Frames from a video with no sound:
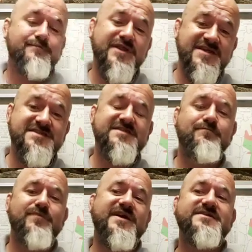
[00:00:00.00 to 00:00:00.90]
But this is a
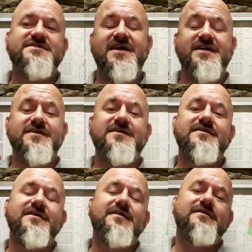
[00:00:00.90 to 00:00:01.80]
big snake.
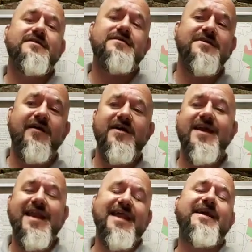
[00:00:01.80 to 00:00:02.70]
There are
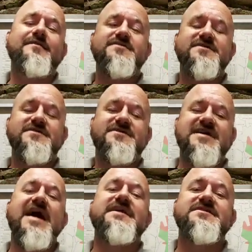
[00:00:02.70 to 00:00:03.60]
claimed
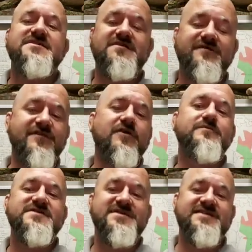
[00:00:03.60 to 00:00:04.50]
sizes of
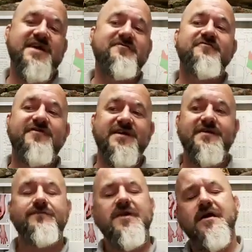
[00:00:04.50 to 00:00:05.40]
up to 10
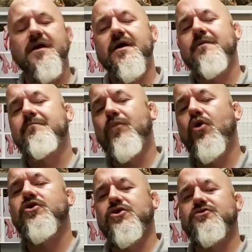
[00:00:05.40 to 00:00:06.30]
feet.
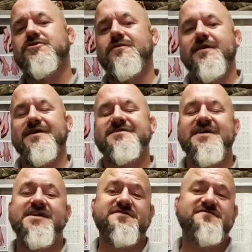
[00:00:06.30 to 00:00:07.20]
More usually, a
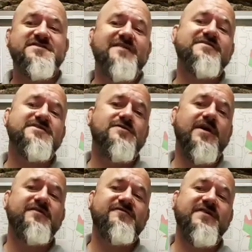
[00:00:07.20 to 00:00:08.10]
size of 7 to
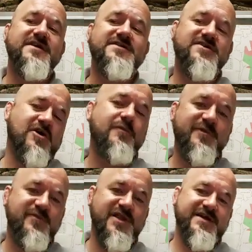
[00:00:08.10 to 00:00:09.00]
8 feet is
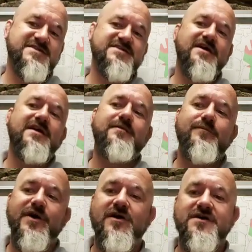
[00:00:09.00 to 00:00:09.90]
commonplace,
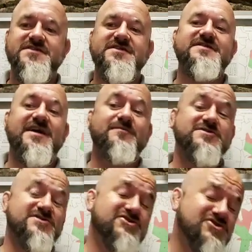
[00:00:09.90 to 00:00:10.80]
because these
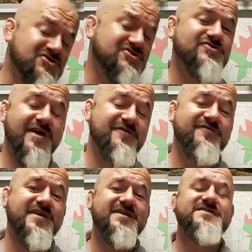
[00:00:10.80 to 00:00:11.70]
animals are such great
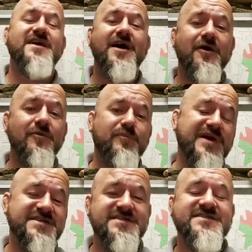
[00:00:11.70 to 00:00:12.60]
feeders,
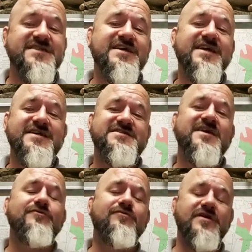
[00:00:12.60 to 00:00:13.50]
obesity is
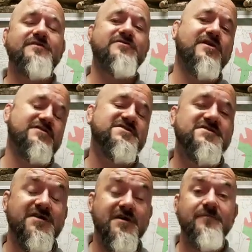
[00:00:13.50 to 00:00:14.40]
a real
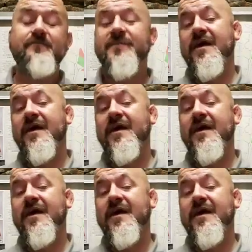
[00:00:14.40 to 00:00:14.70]
concern.